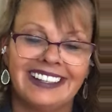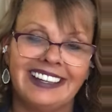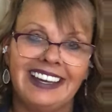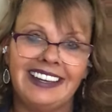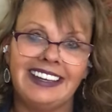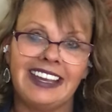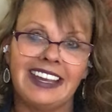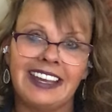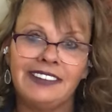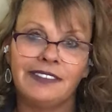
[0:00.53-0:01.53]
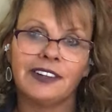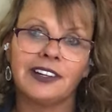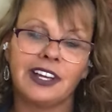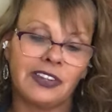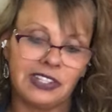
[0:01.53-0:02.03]
Hey, hey, hey,
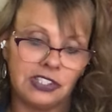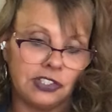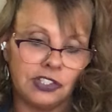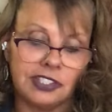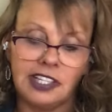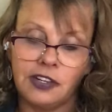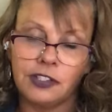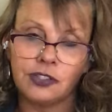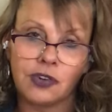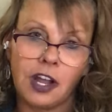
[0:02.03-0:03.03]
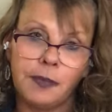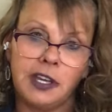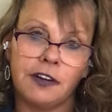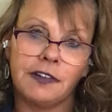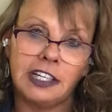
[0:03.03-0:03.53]
Virgo. This is your sacred scribe
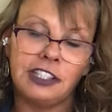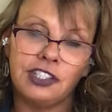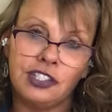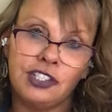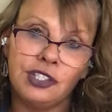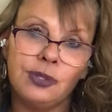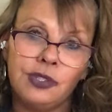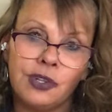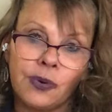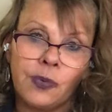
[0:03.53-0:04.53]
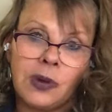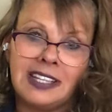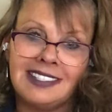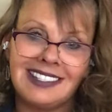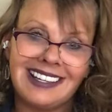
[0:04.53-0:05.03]
here, ready to do your
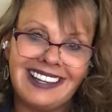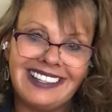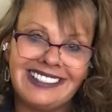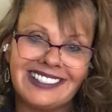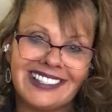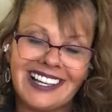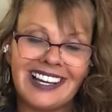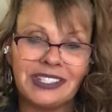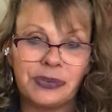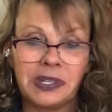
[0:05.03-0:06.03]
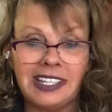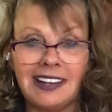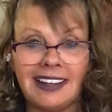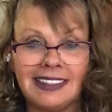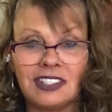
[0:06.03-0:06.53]
Wednesday, July
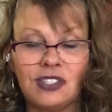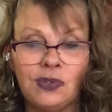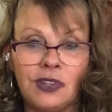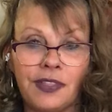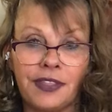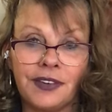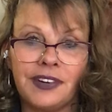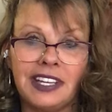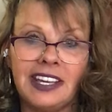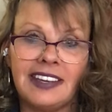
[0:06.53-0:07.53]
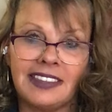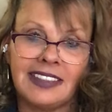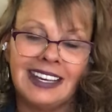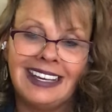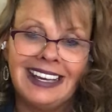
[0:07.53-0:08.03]
29th to the 30th.
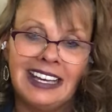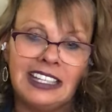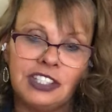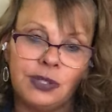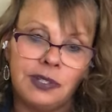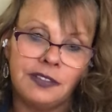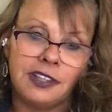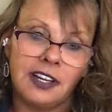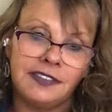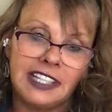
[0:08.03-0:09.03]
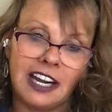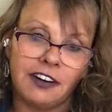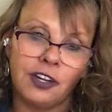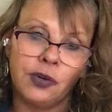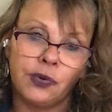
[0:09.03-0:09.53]
Intuitive Love
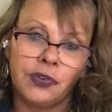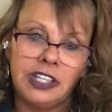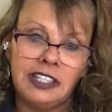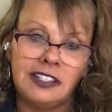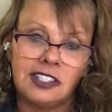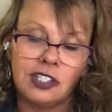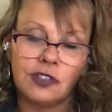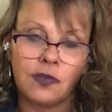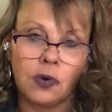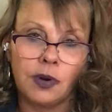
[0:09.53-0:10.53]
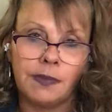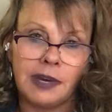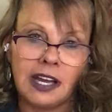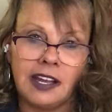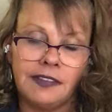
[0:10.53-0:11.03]
Tarot read. This is for
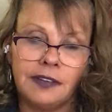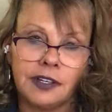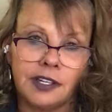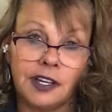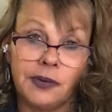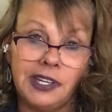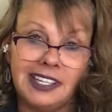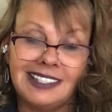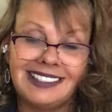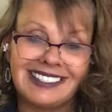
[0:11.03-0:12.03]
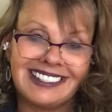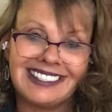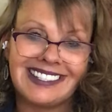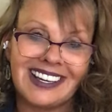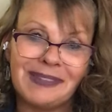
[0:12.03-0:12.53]
my Virgoians,
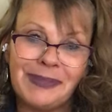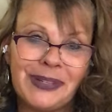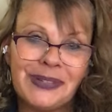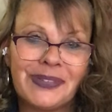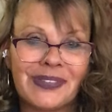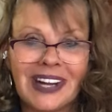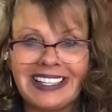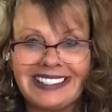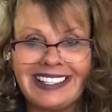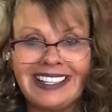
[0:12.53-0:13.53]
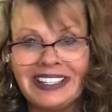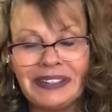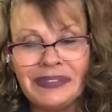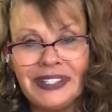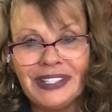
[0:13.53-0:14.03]
Sun, Moon, Rising,
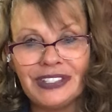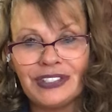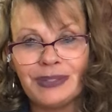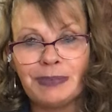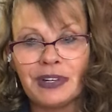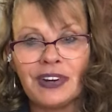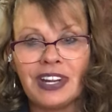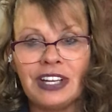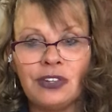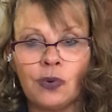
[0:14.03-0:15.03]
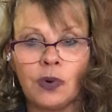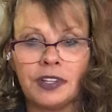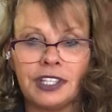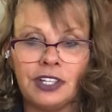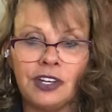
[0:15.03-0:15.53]
Venus, Jupiter, and
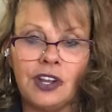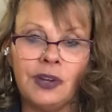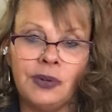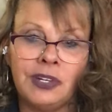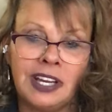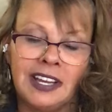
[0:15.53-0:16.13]
North Node.